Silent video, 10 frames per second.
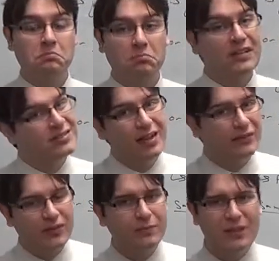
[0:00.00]
that's not a
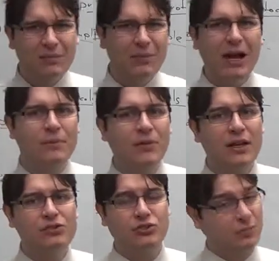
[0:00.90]
very big
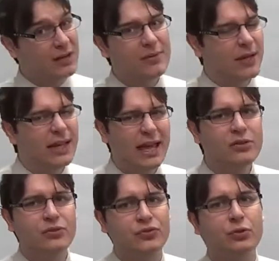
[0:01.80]
population. Maybe I can
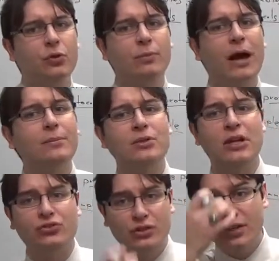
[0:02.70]
use the whole
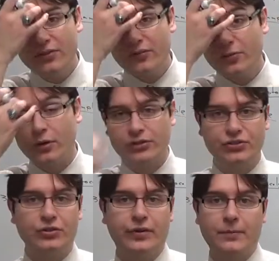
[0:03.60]
population, give everyone a
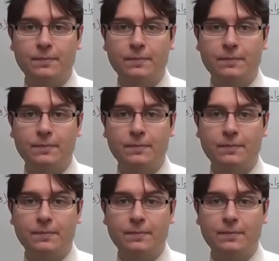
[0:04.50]
survey.